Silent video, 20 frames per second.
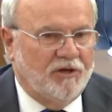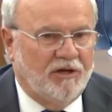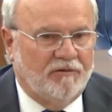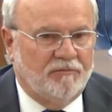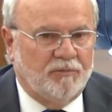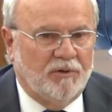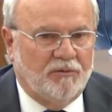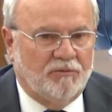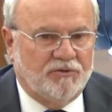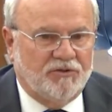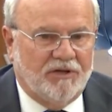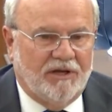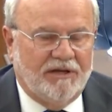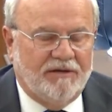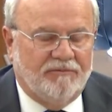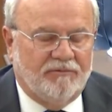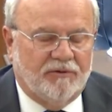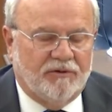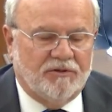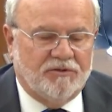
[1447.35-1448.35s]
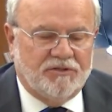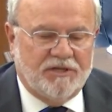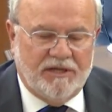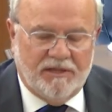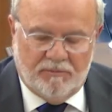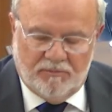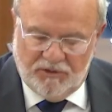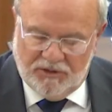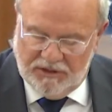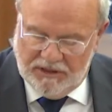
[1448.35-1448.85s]
Huffman was cited for
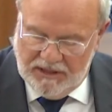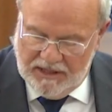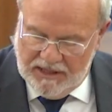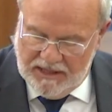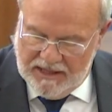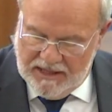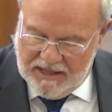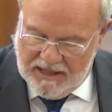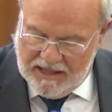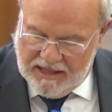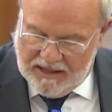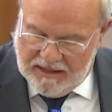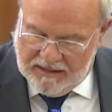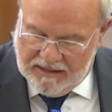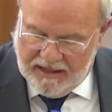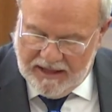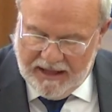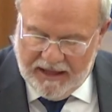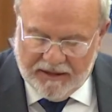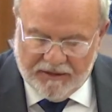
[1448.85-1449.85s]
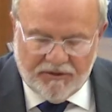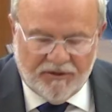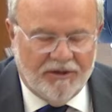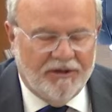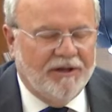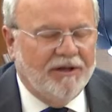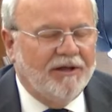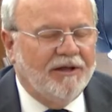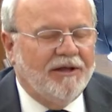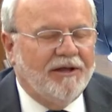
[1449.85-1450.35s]
contempt, that
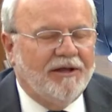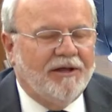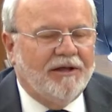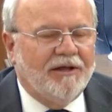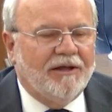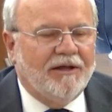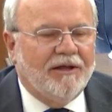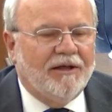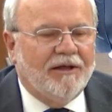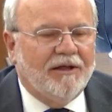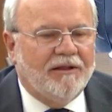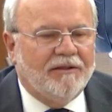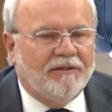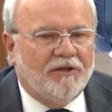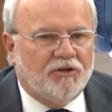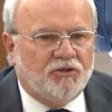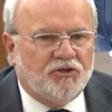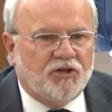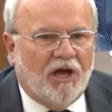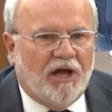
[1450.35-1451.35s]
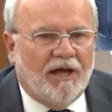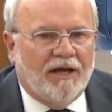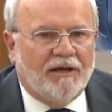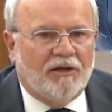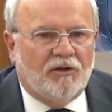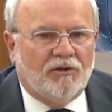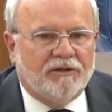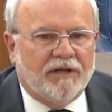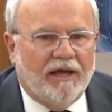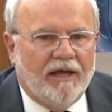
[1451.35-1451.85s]

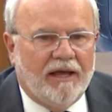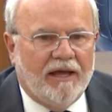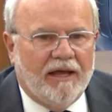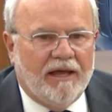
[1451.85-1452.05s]
Mr.